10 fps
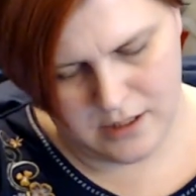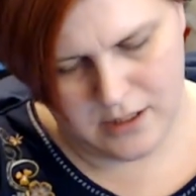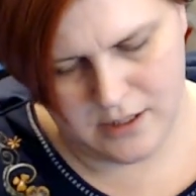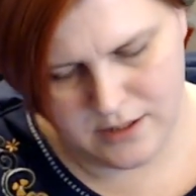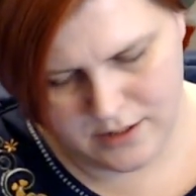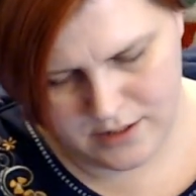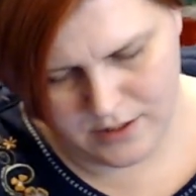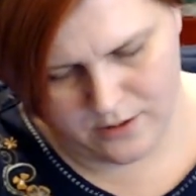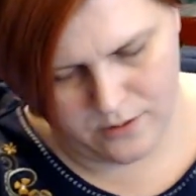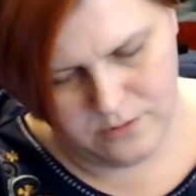
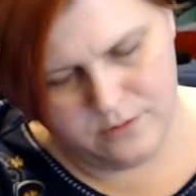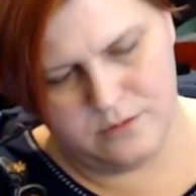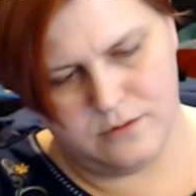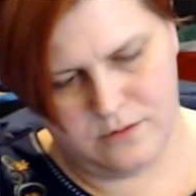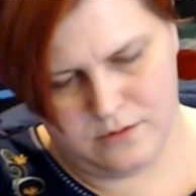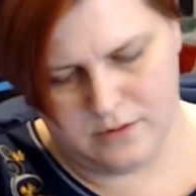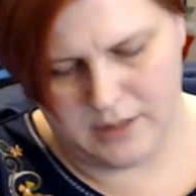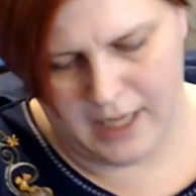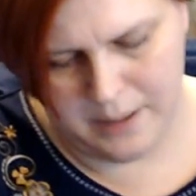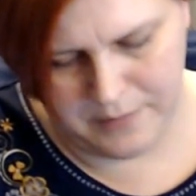So,
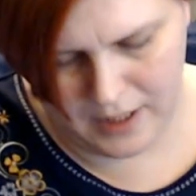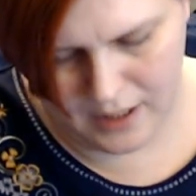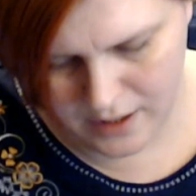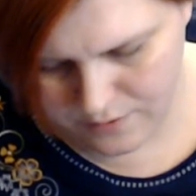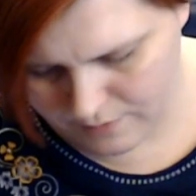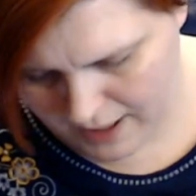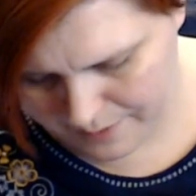let me unwrap